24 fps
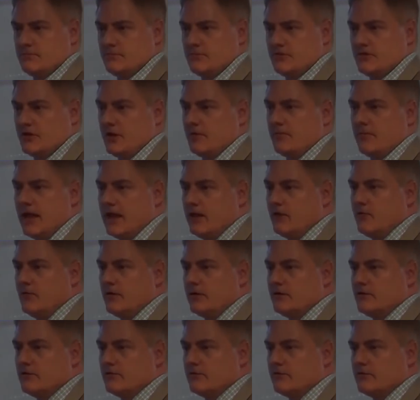same
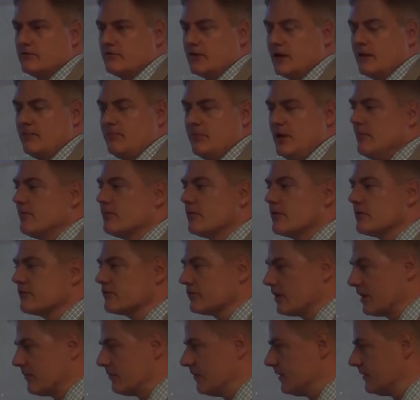language, same people,
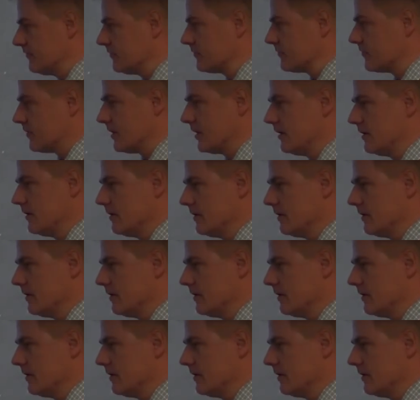same history.